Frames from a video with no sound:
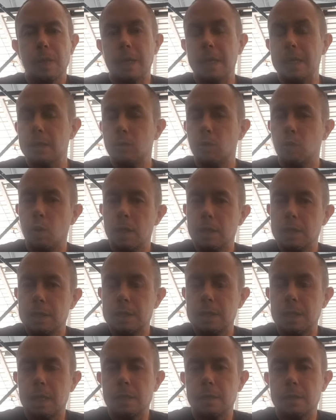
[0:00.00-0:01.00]
is one
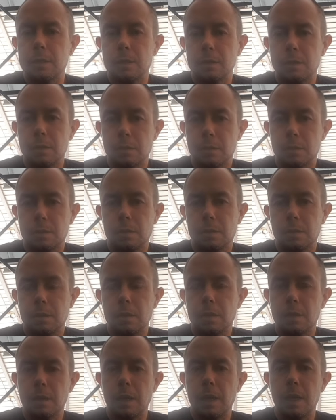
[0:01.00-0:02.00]
size,
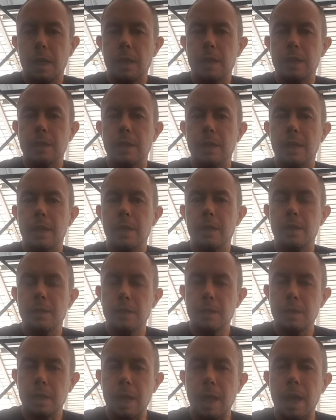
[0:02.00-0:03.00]
and the
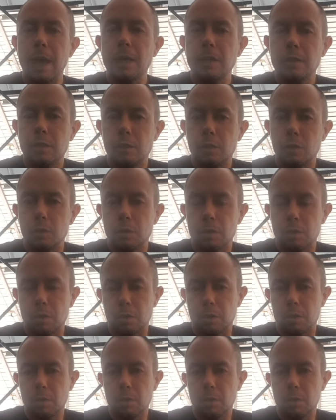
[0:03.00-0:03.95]
exducer,